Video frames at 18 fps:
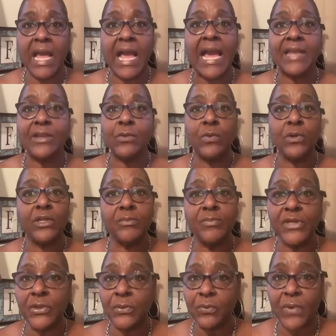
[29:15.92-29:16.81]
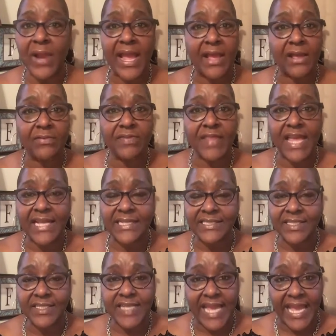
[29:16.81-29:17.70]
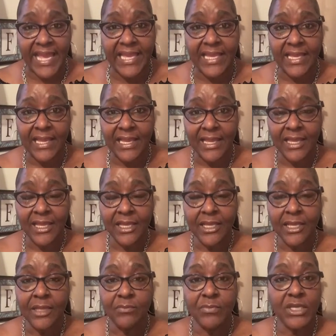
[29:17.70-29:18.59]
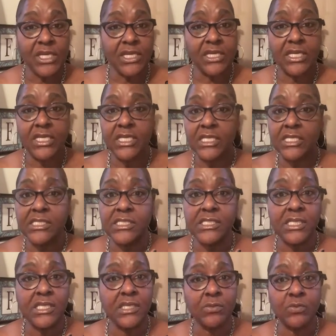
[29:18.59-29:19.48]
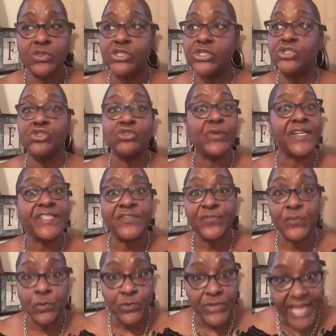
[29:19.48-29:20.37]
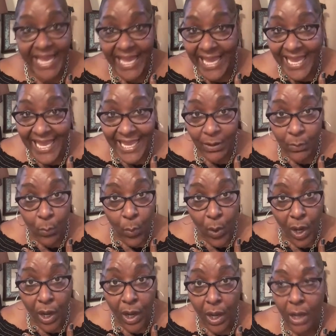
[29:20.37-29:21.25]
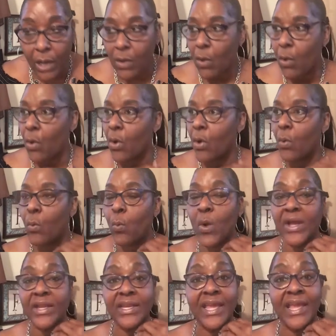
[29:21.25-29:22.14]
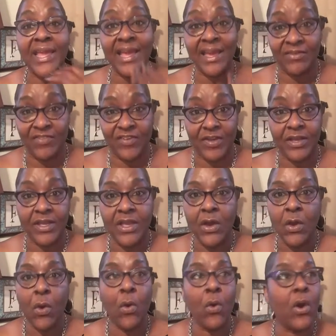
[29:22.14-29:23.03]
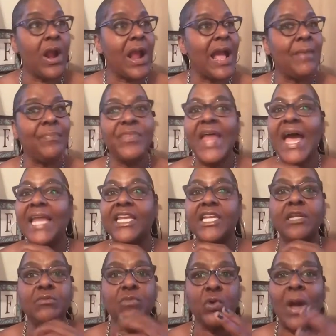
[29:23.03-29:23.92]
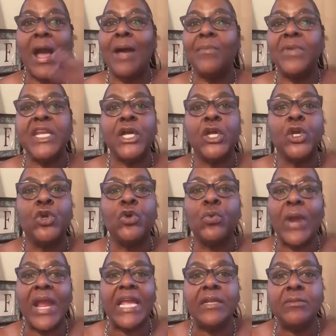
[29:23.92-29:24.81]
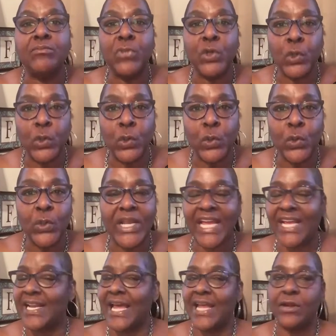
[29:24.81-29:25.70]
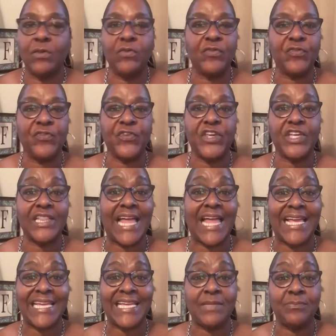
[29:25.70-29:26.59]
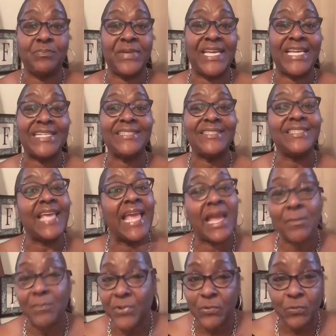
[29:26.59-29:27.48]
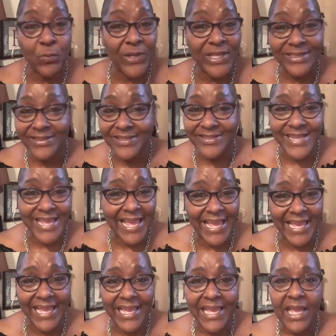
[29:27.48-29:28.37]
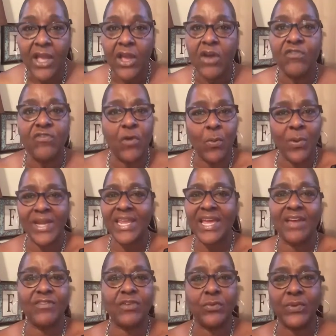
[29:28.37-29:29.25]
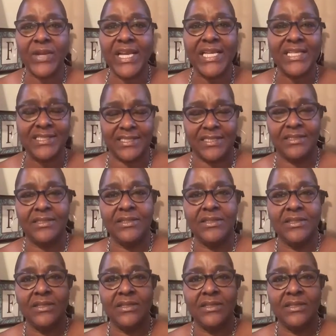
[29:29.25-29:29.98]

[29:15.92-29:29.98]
I don't want to be around that today because it was a stressful day at work or whatever. Or I'm not in a mood. I'm in a great mood and I don't feel like it being tampered with today for whatever reason.